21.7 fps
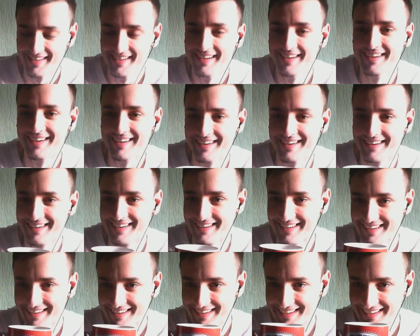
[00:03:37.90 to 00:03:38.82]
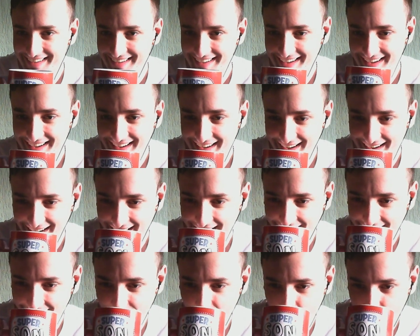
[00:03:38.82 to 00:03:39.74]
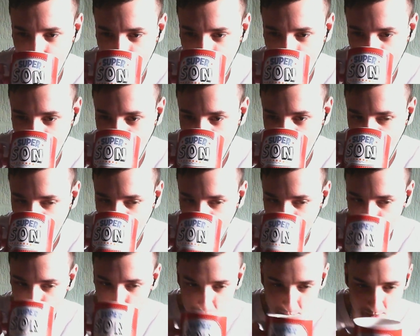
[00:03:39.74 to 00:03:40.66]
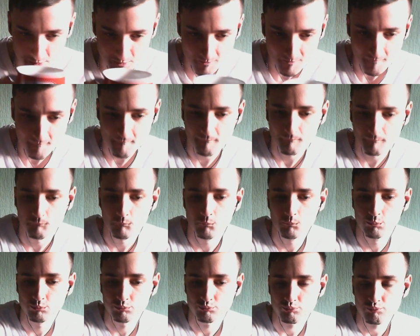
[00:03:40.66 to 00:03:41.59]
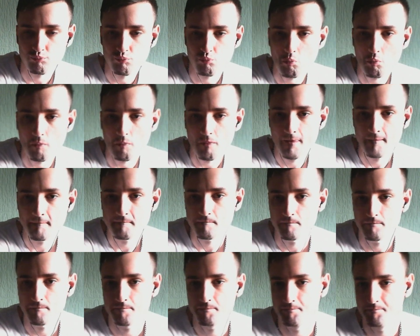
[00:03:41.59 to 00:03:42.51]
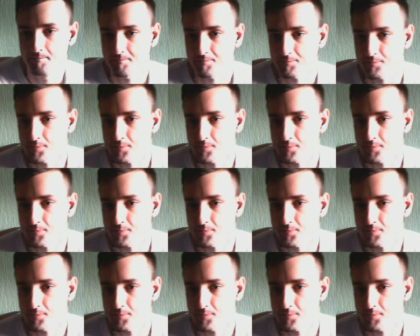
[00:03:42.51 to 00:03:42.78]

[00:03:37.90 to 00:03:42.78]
See, that's because the media put that in your head. If this was the 70s and I was hairy, I'd be the man.